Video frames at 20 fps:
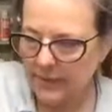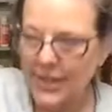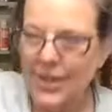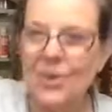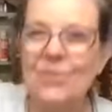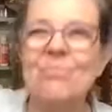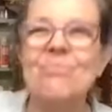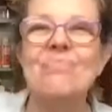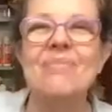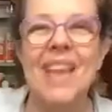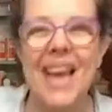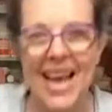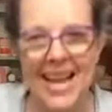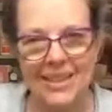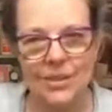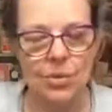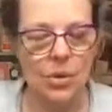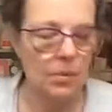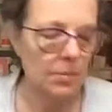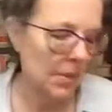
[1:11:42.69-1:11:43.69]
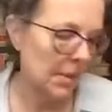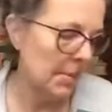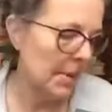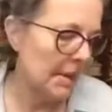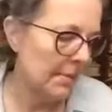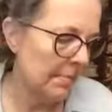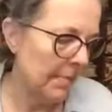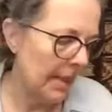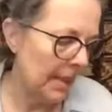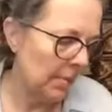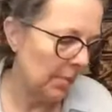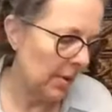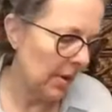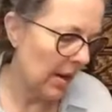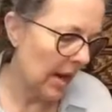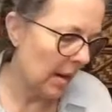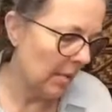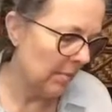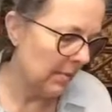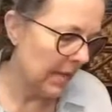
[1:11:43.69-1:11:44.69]
So that's what I'm talking about. But
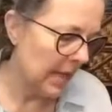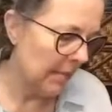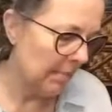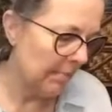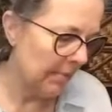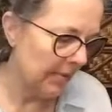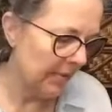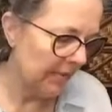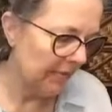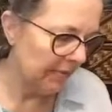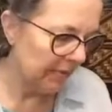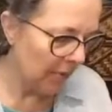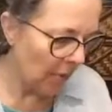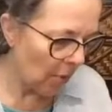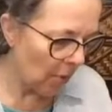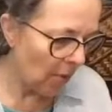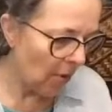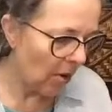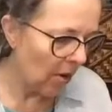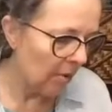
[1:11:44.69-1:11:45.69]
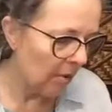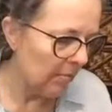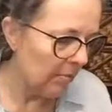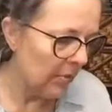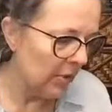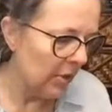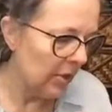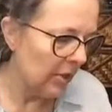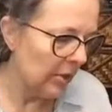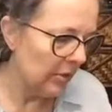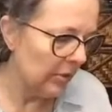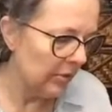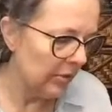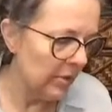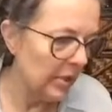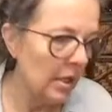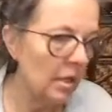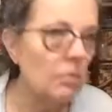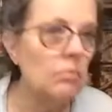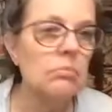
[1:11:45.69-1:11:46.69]
where I would before use.
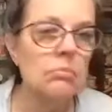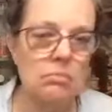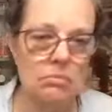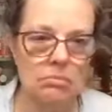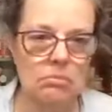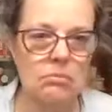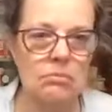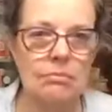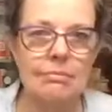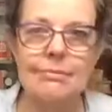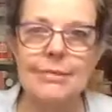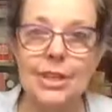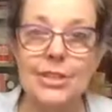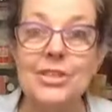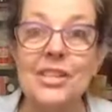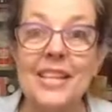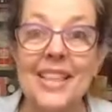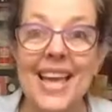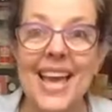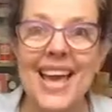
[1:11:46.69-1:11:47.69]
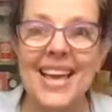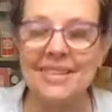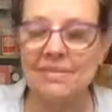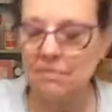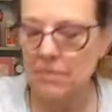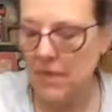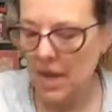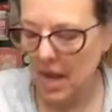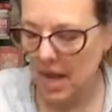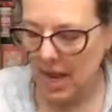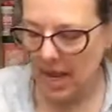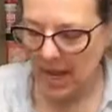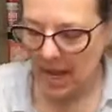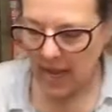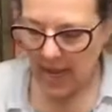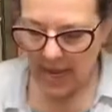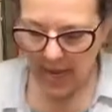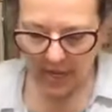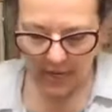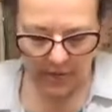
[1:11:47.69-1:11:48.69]
Oh, Y'all see that?
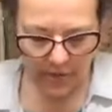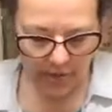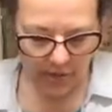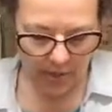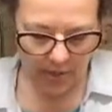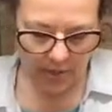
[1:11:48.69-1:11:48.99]
I had I